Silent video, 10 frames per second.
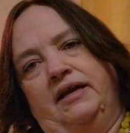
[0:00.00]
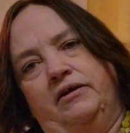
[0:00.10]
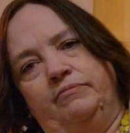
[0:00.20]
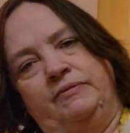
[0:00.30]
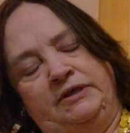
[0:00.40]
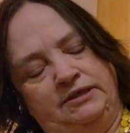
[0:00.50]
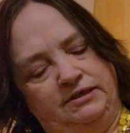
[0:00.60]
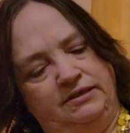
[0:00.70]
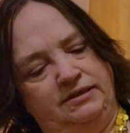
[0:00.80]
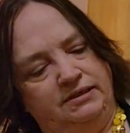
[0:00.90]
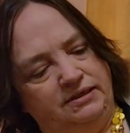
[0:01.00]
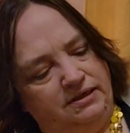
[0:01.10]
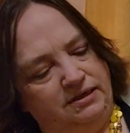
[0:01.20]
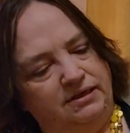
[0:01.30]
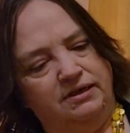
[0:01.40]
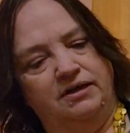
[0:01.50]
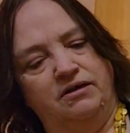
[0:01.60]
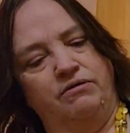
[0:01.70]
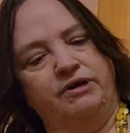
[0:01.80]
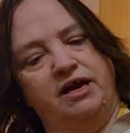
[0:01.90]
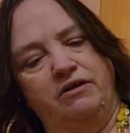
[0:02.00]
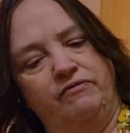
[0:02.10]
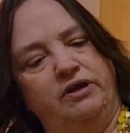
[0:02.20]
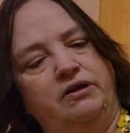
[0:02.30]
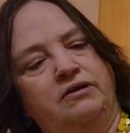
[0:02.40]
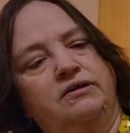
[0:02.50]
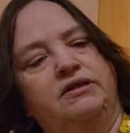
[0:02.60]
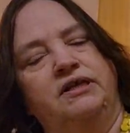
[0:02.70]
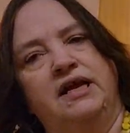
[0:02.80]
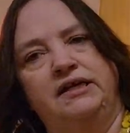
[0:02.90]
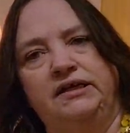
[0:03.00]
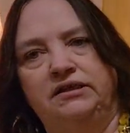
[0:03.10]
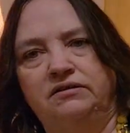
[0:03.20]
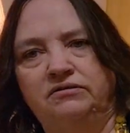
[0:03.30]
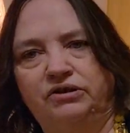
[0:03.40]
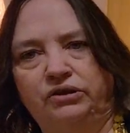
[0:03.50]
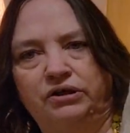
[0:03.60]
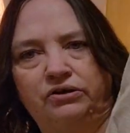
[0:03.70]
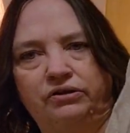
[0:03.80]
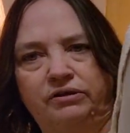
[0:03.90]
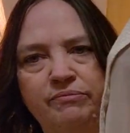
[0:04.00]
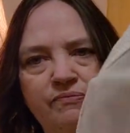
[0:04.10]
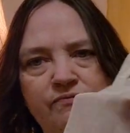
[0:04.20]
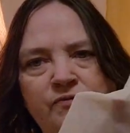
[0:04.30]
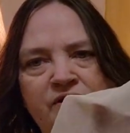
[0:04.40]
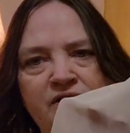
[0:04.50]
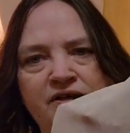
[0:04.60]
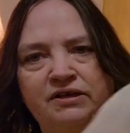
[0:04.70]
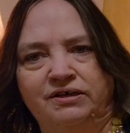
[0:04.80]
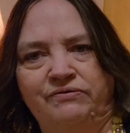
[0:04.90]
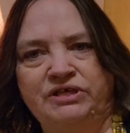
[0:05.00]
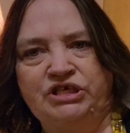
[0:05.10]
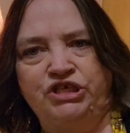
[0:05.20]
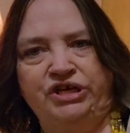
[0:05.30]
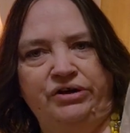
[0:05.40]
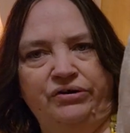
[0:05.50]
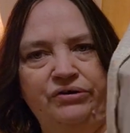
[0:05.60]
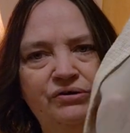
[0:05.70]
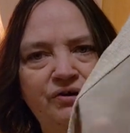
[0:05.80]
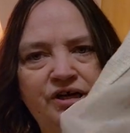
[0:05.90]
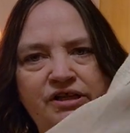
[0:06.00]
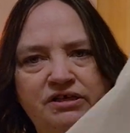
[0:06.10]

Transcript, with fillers: um uh, kind of a the lining look or the sheer in the